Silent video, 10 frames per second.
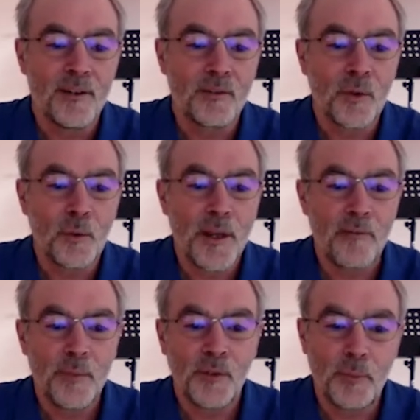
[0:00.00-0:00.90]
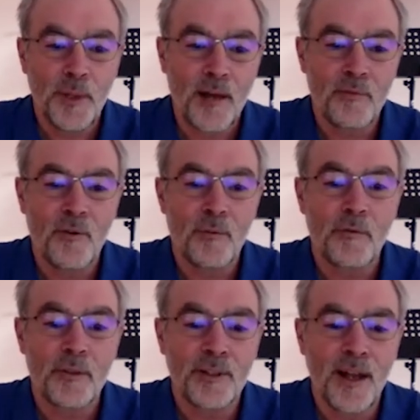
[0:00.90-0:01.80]
So we have built a platform
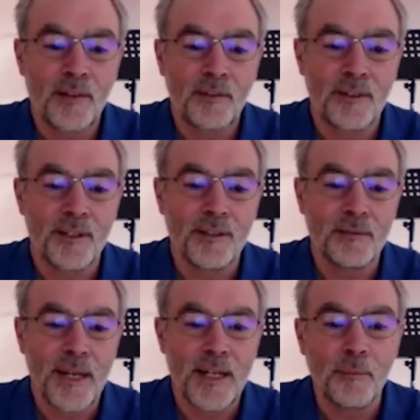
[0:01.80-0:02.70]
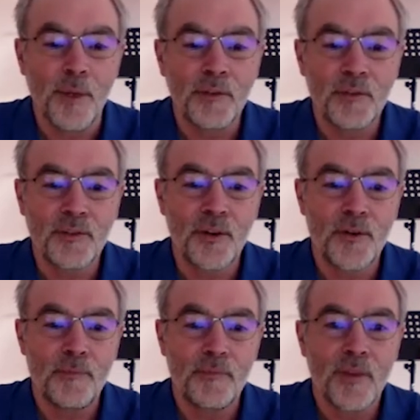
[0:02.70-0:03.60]
over the last 8 months or
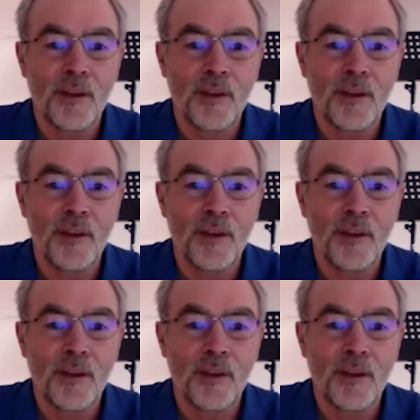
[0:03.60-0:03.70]
so